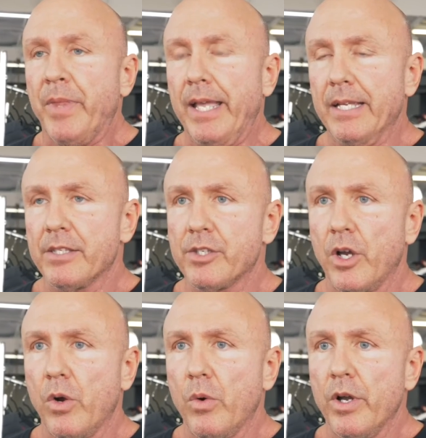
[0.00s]
And
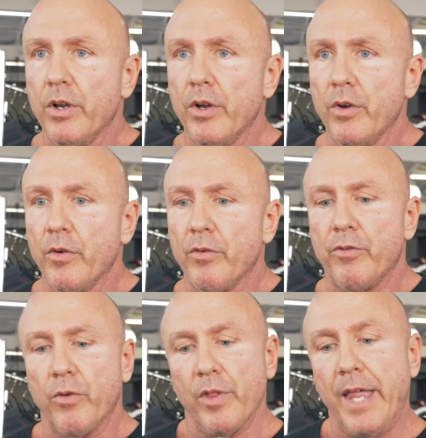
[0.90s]
so
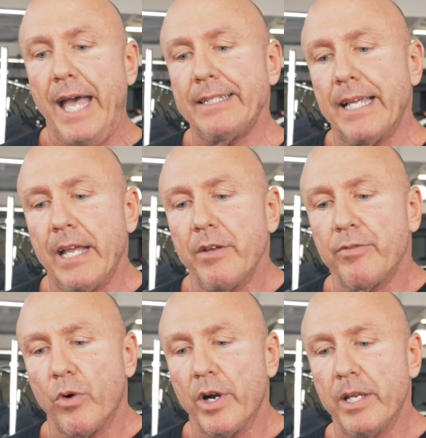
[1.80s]
for that day,
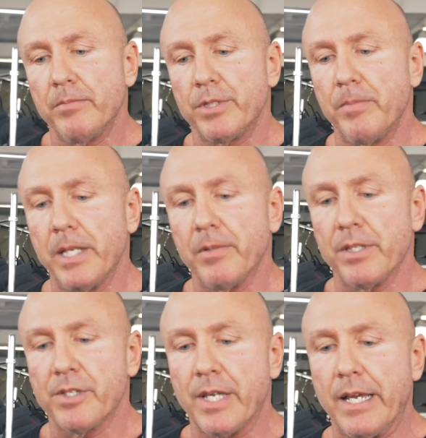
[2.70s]
for him to be able
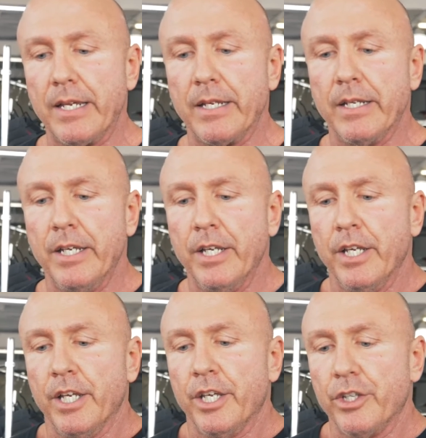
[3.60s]
to say,
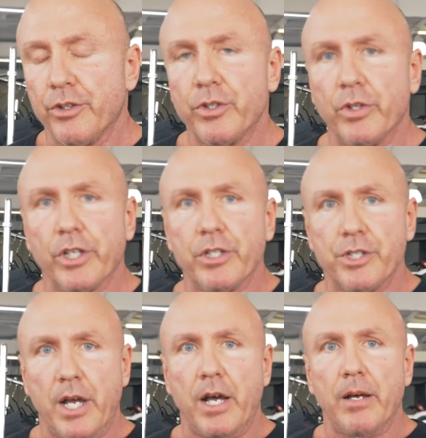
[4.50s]
"You're doing a good
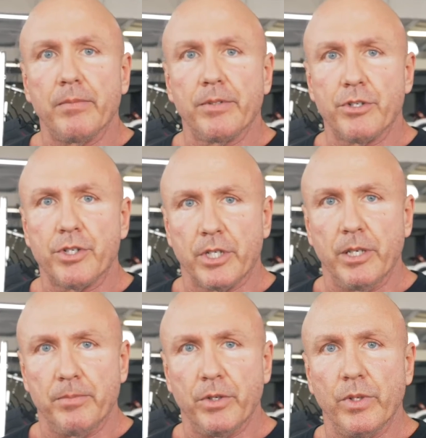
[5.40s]
job, you should
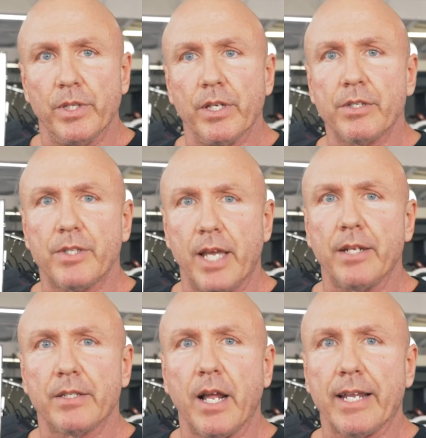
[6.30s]
keep doing this,"
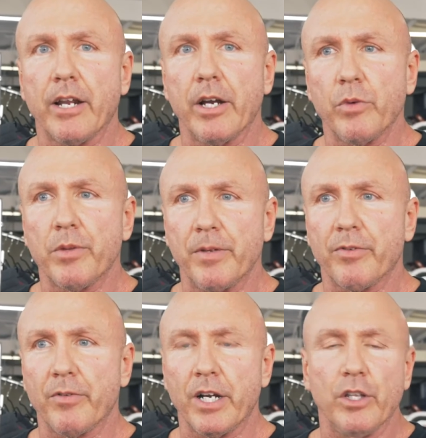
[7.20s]
that I carried with me
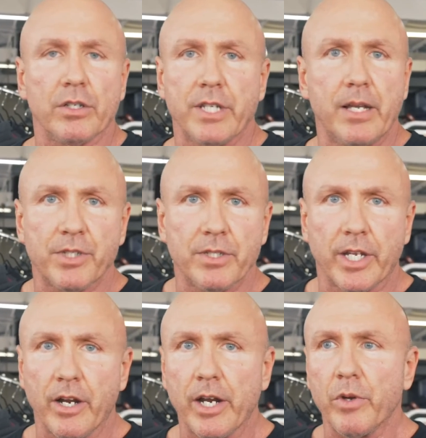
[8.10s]
for a very long time, still
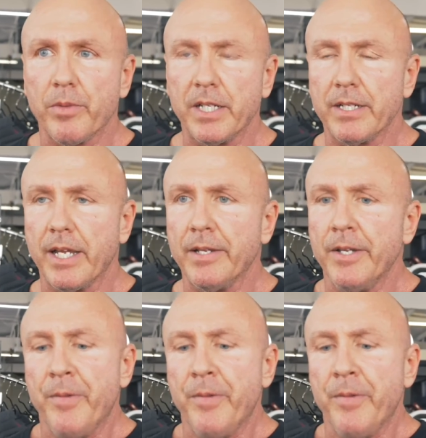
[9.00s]
carry it with me today.